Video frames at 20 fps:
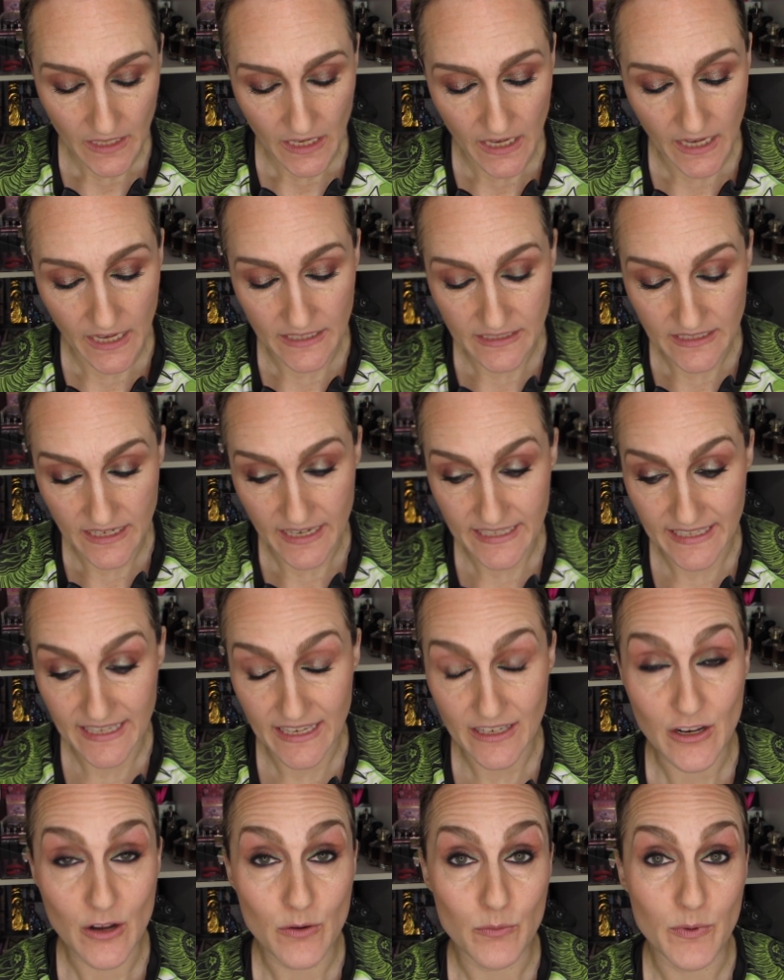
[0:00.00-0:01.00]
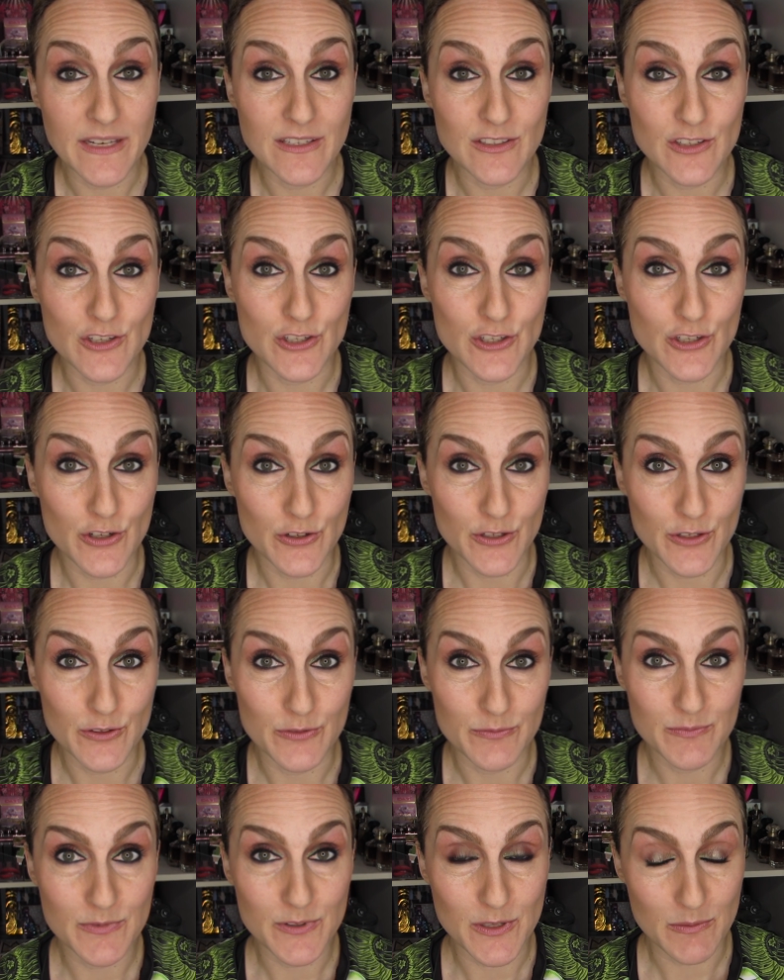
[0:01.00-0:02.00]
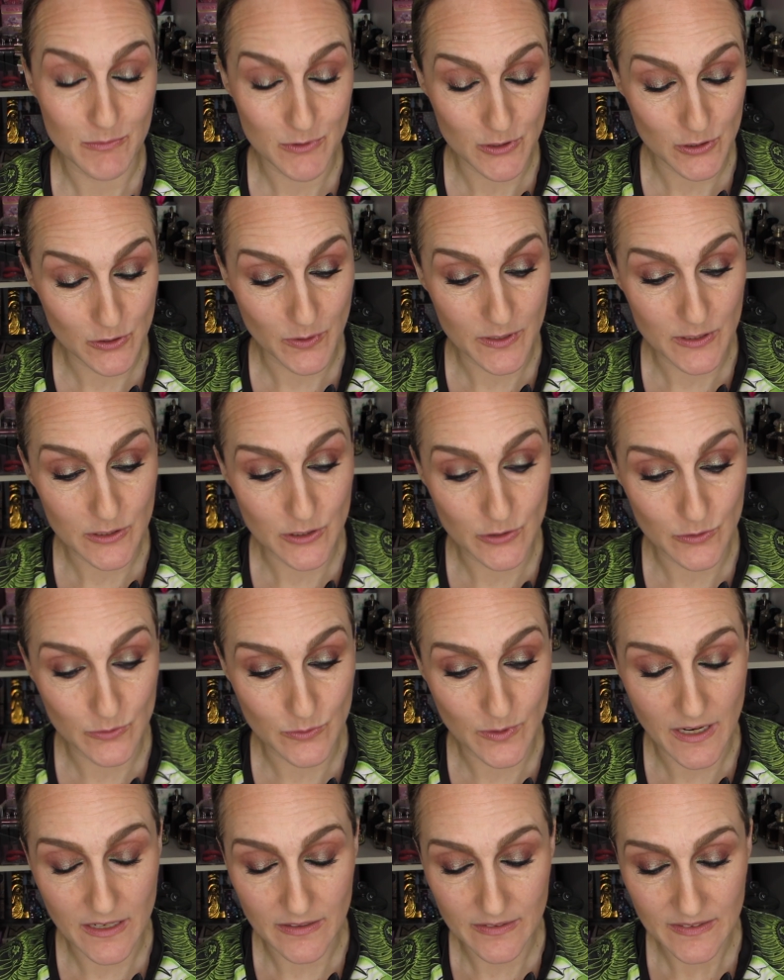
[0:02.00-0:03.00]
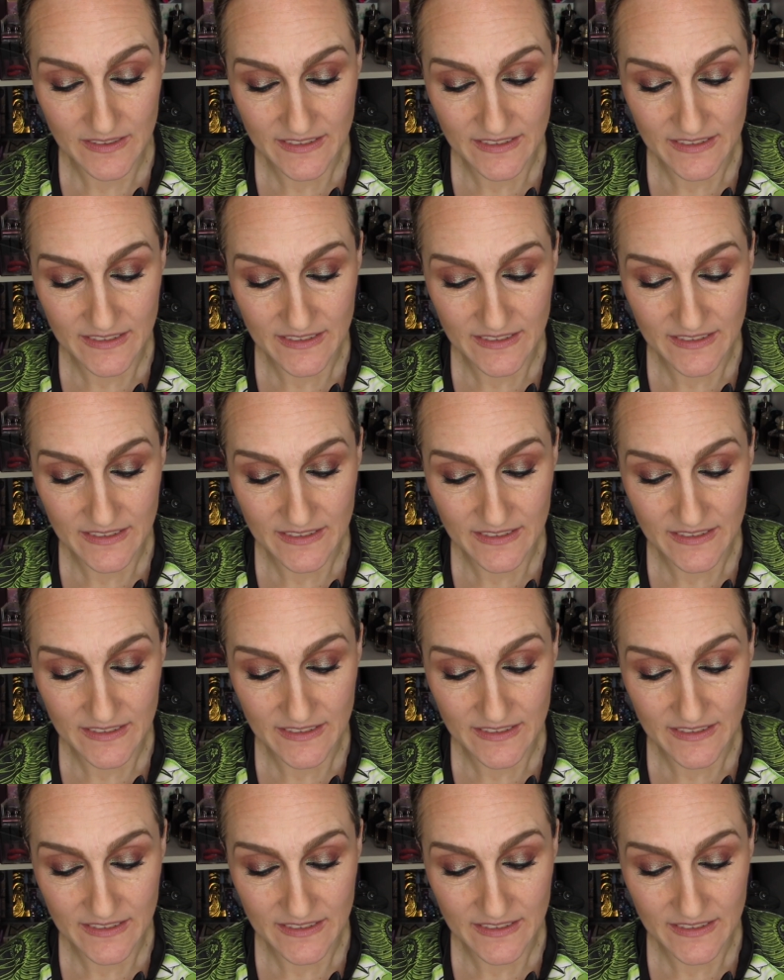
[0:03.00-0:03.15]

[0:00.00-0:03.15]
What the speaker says: And I cannot wait to show you. So I'm just going to